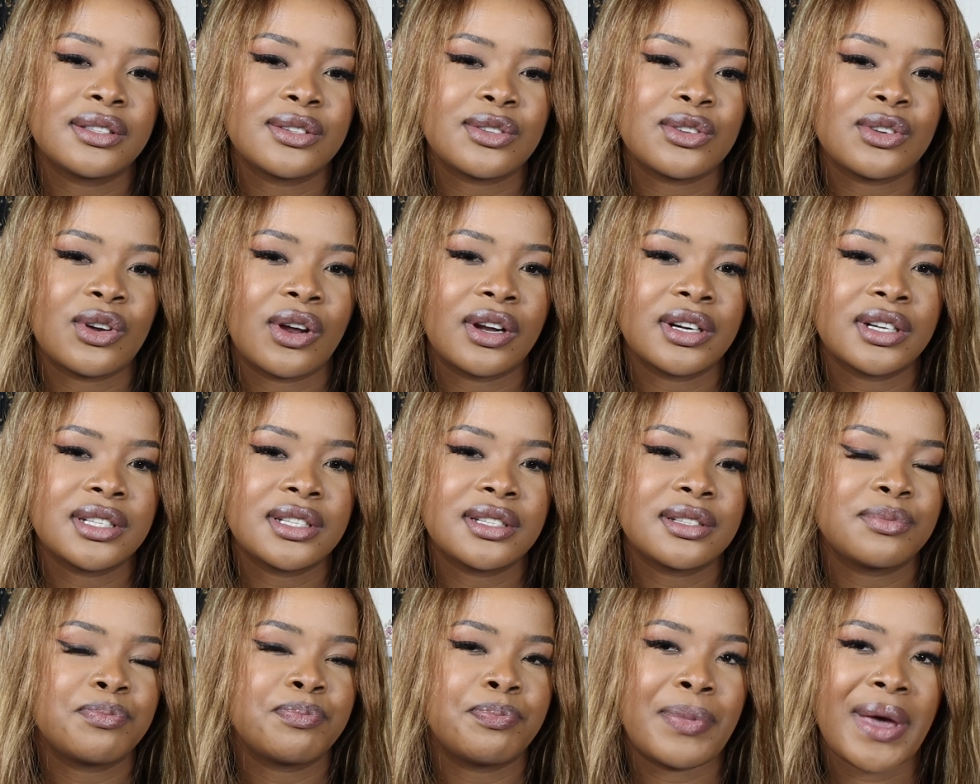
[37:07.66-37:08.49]
It's
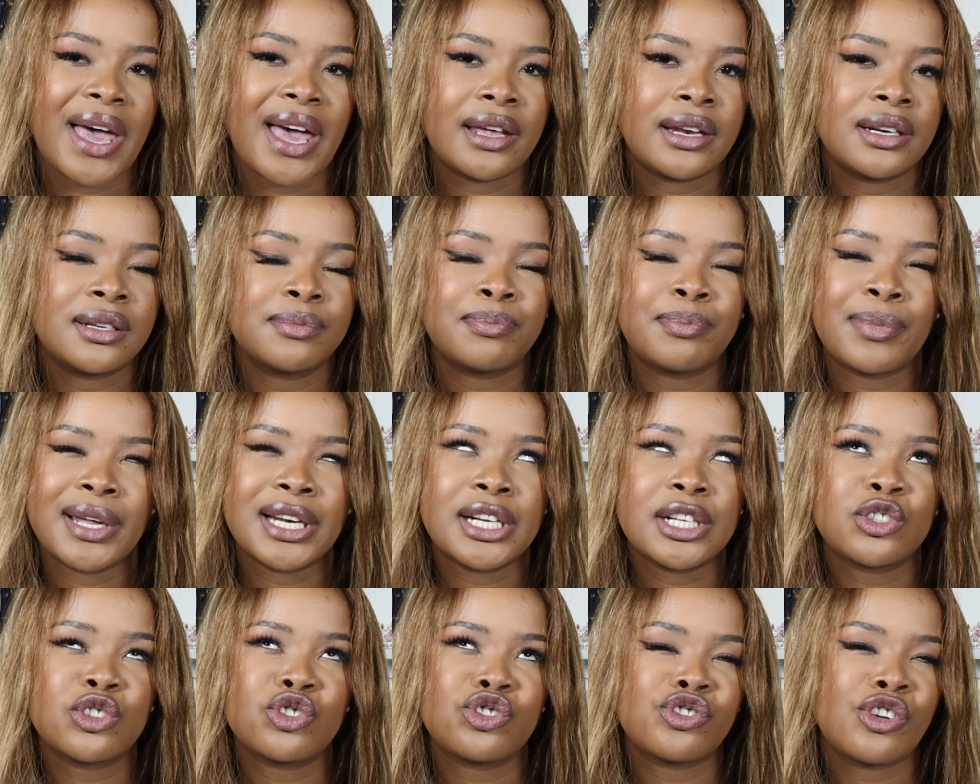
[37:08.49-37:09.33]
not bad,
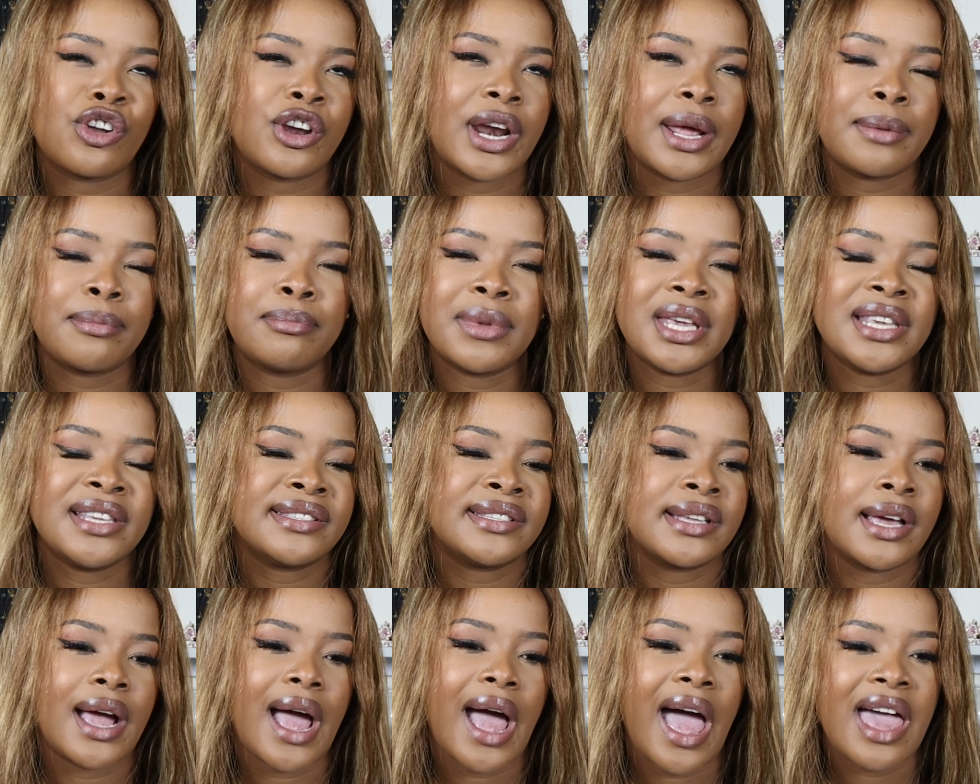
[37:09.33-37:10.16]
but it's not
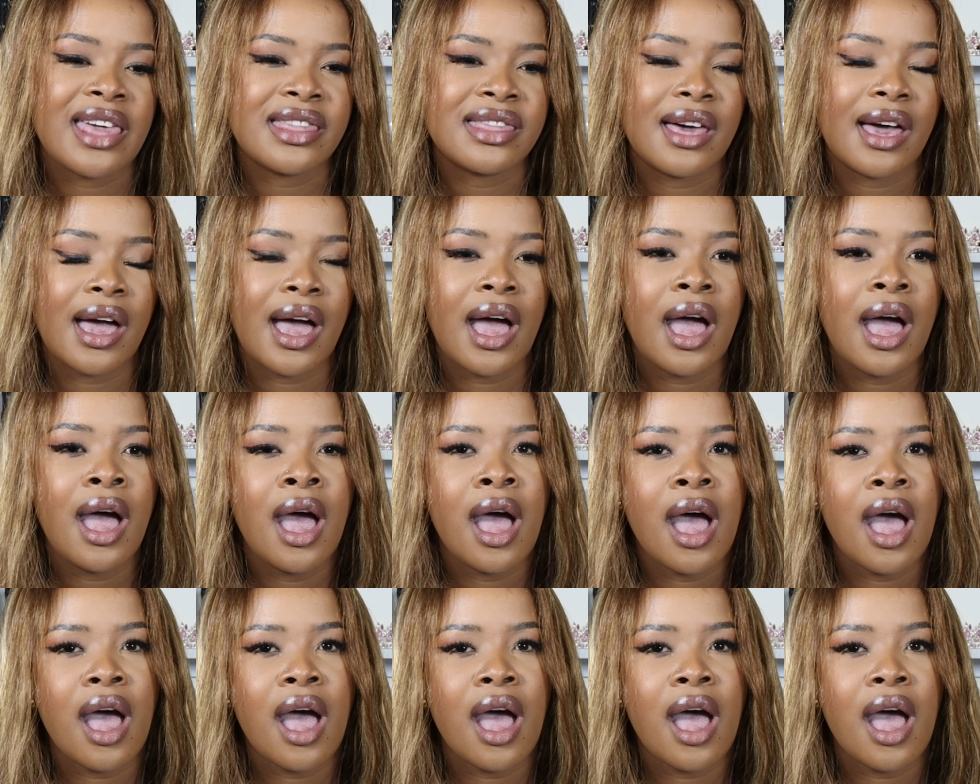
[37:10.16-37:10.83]
amazing either.